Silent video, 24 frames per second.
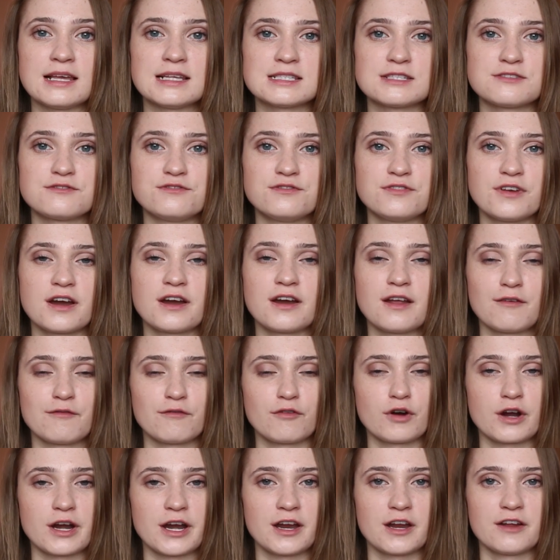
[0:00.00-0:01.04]
it's very
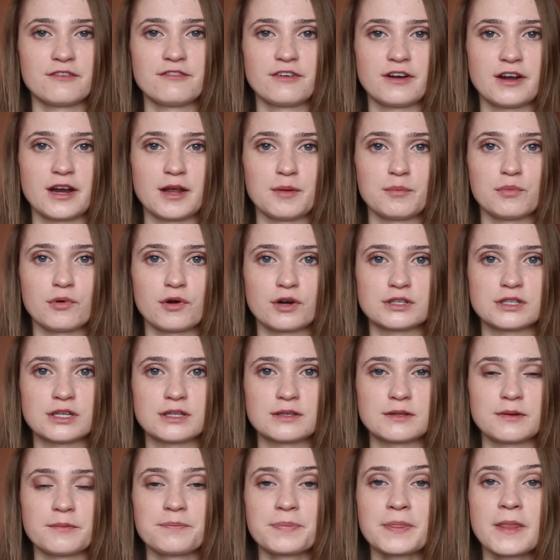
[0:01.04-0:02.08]

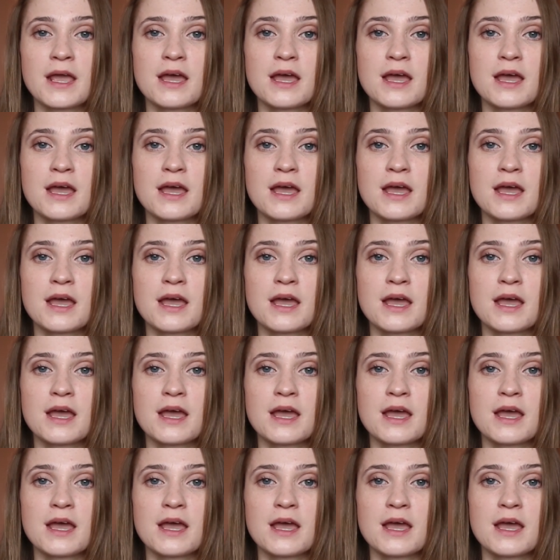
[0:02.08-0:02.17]
important.